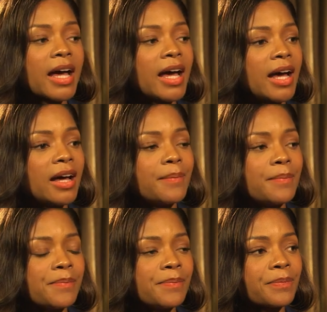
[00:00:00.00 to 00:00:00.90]

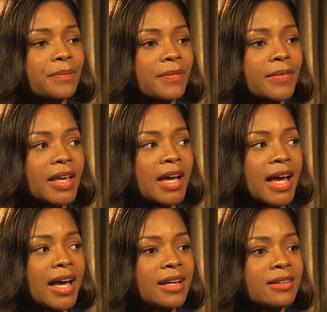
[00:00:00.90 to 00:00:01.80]
um,
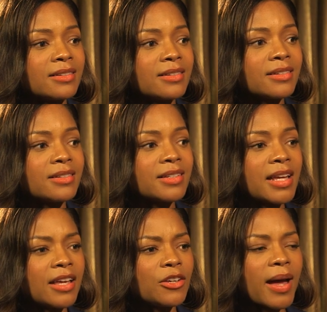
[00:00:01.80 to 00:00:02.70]
and
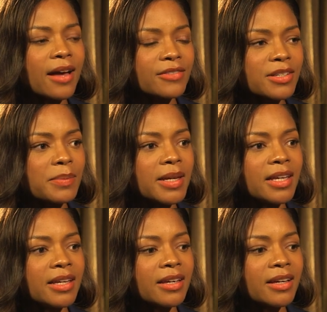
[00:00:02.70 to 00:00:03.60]
yeah, you have to
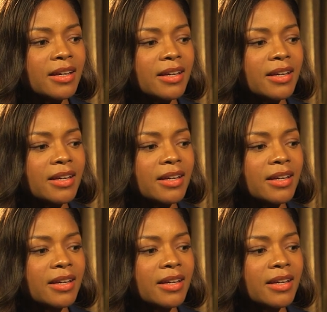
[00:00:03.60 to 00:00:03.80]
be